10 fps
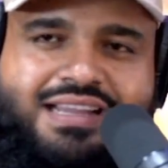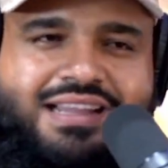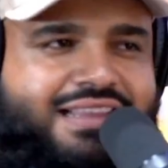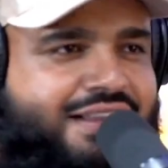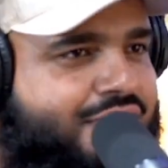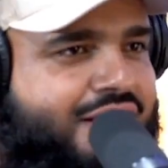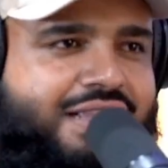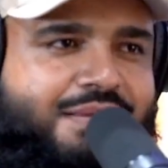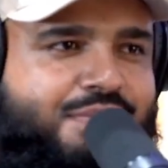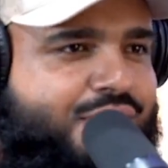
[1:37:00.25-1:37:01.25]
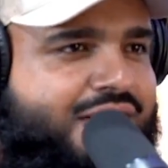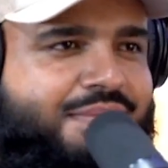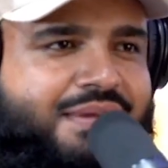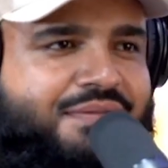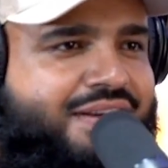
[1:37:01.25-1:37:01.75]
The crowd kept booing
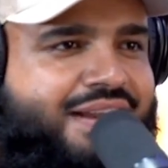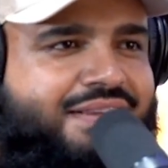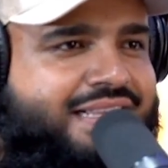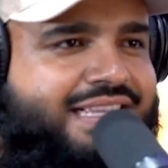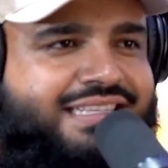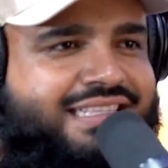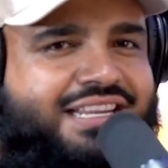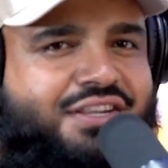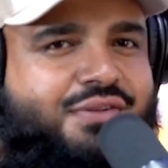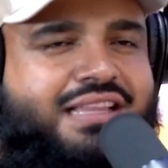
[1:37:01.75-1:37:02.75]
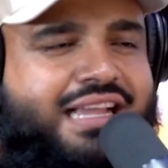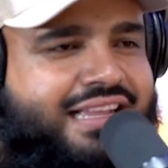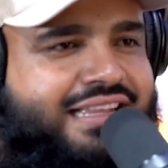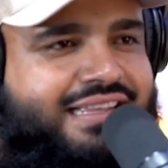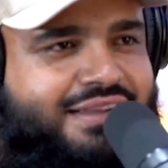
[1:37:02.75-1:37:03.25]
him after everything because they knew
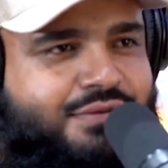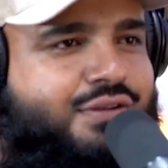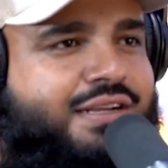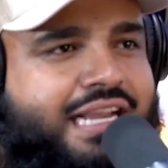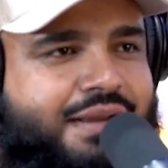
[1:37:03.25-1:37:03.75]
that he was only getting